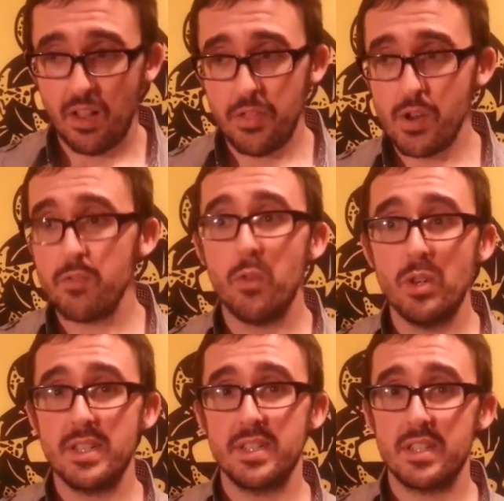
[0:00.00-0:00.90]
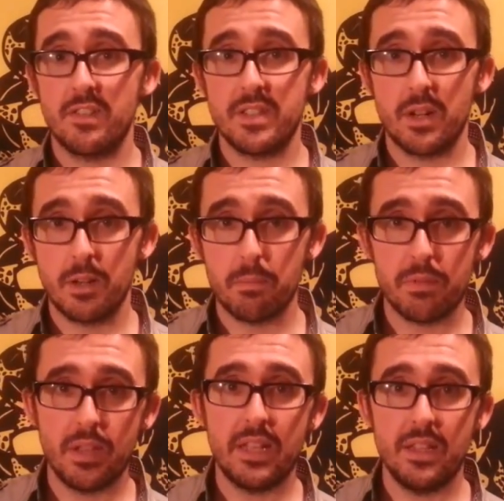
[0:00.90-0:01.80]
they're enforcing stuff that are
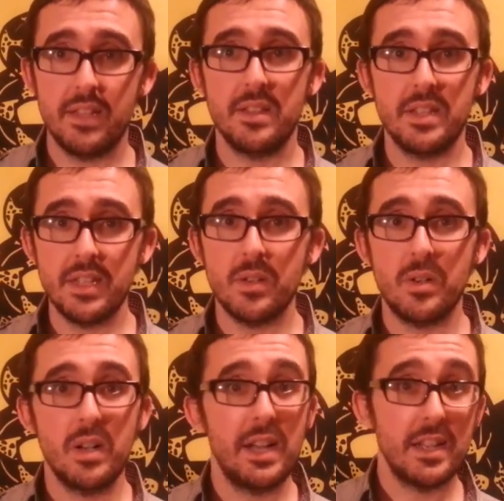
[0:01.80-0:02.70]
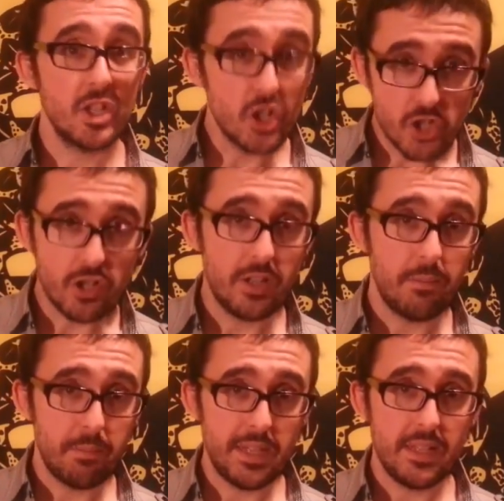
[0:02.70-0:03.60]
completely legal and it
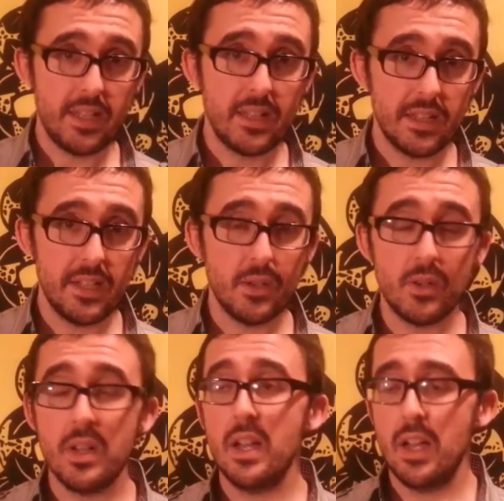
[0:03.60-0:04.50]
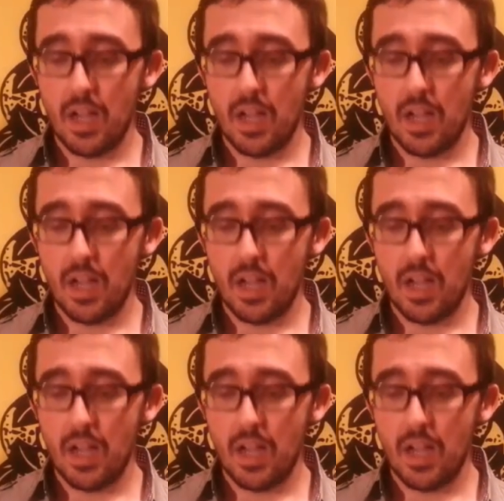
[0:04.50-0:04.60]
shouldn't be legal.